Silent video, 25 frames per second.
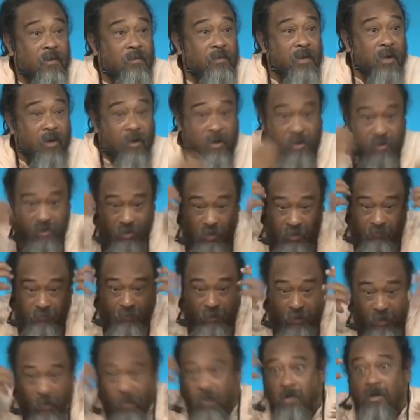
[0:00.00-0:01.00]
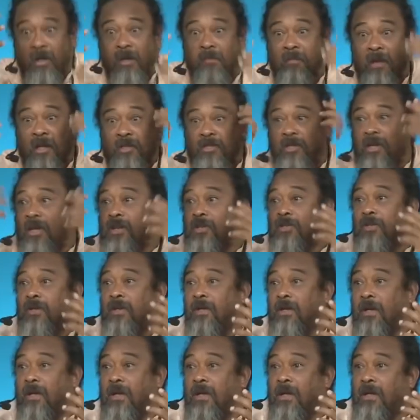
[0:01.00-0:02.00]
because of your own
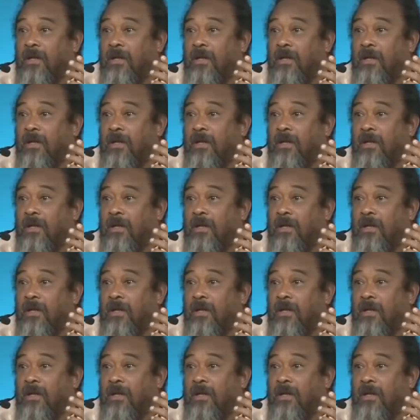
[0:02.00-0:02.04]
imagination.